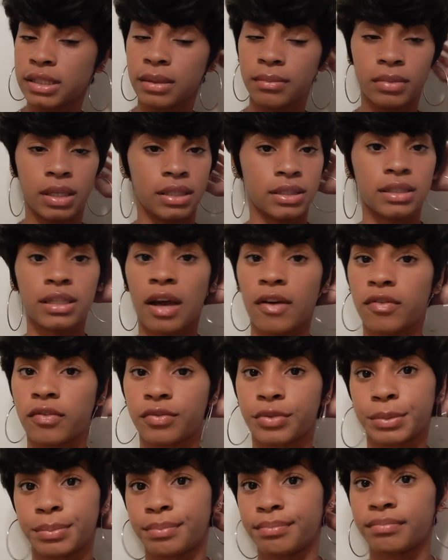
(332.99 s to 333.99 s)
Some places have
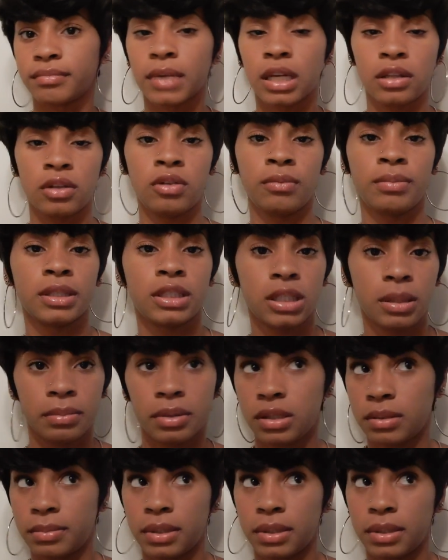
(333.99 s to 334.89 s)
for a little bit cheaper,